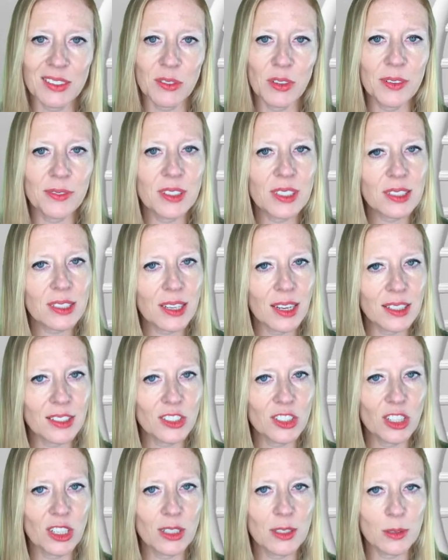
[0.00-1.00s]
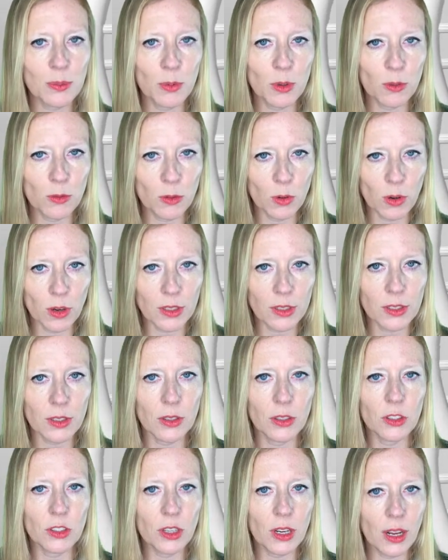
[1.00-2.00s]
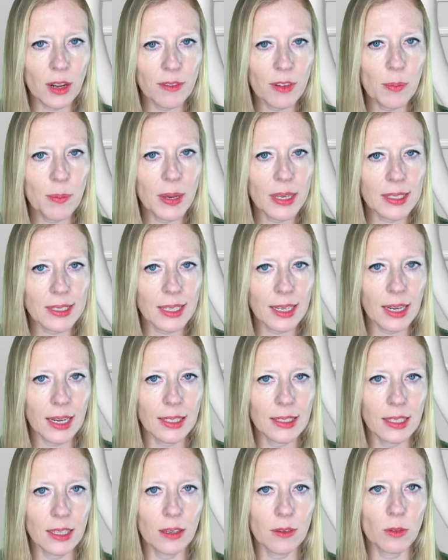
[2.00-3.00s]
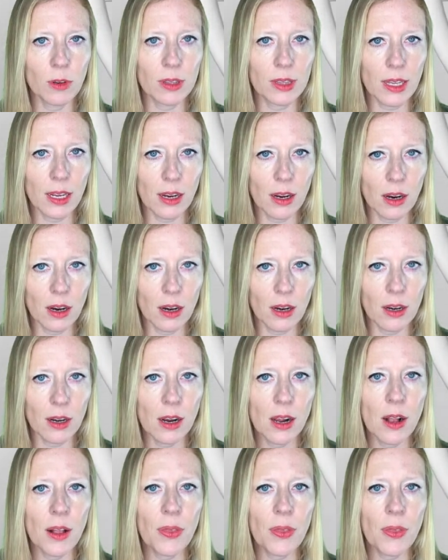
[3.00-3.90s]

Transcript: We've discussed genes before, so you should have a basic idea of what they are.